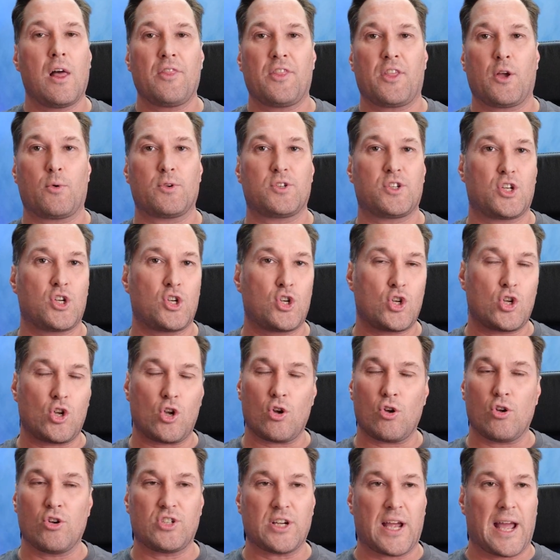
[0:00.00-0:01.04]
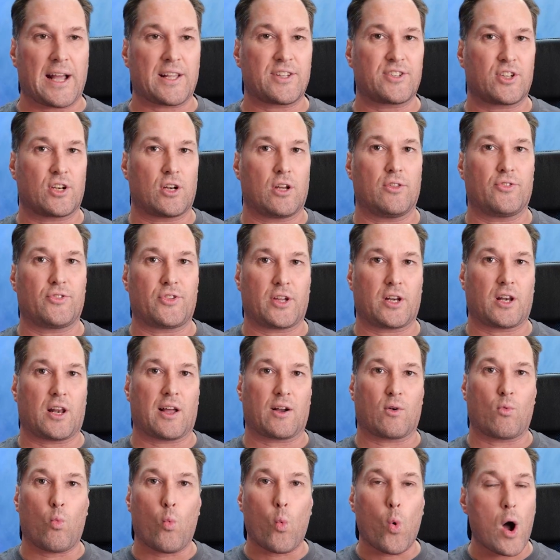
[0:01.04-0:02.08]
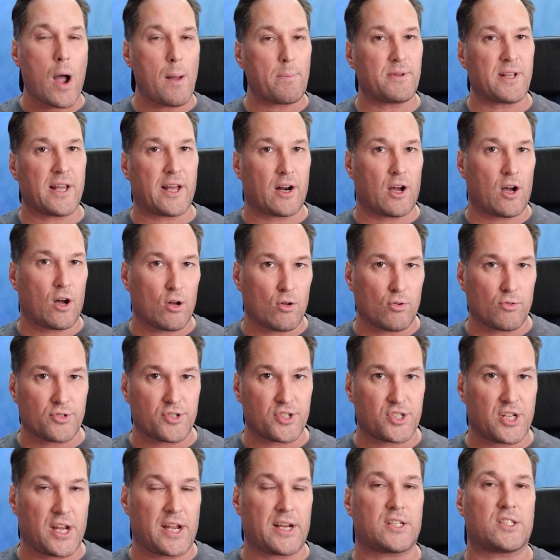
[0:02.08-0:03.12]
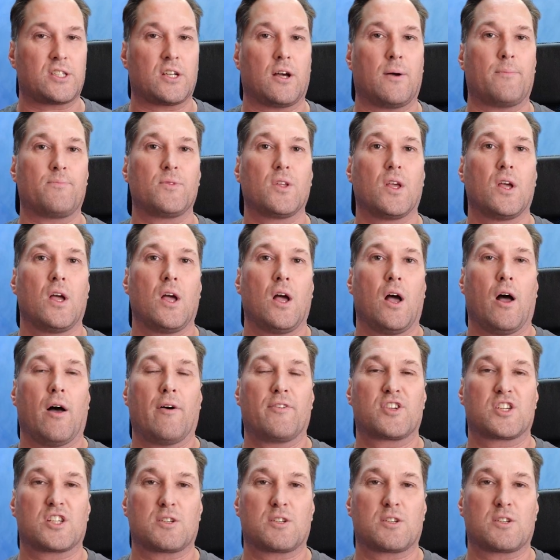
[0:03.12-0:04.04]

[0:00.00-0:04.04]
There was a huge accident that like wiped out a whole sector of